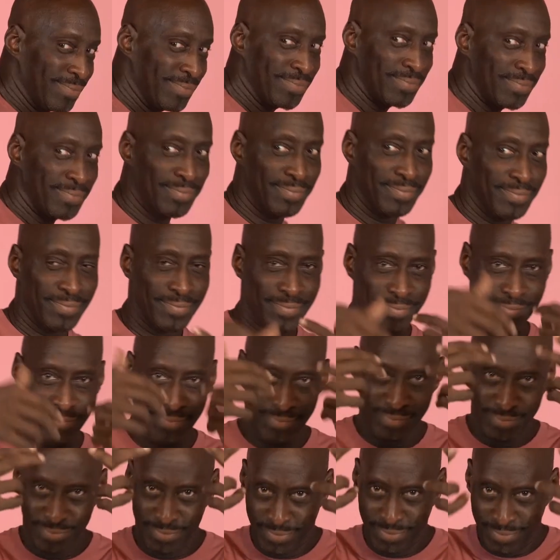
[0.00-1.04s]
best way to do
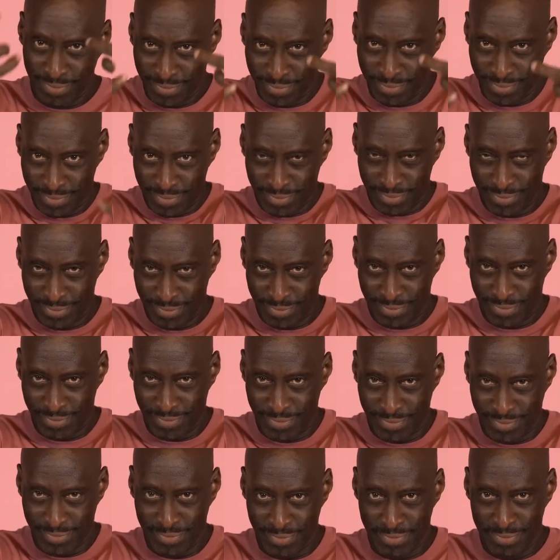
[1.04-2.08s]
so is
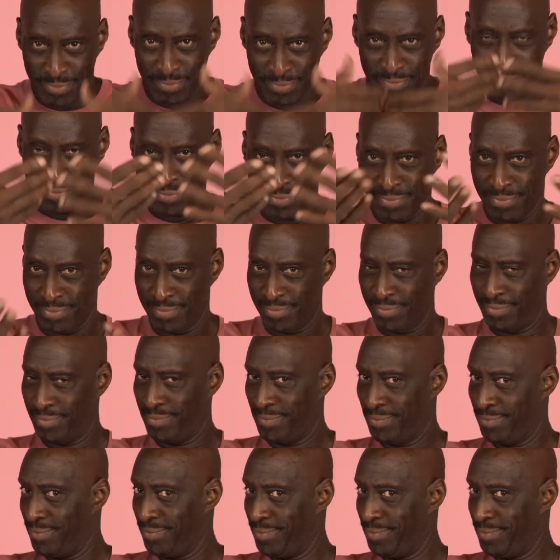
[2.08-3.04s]
using your hands.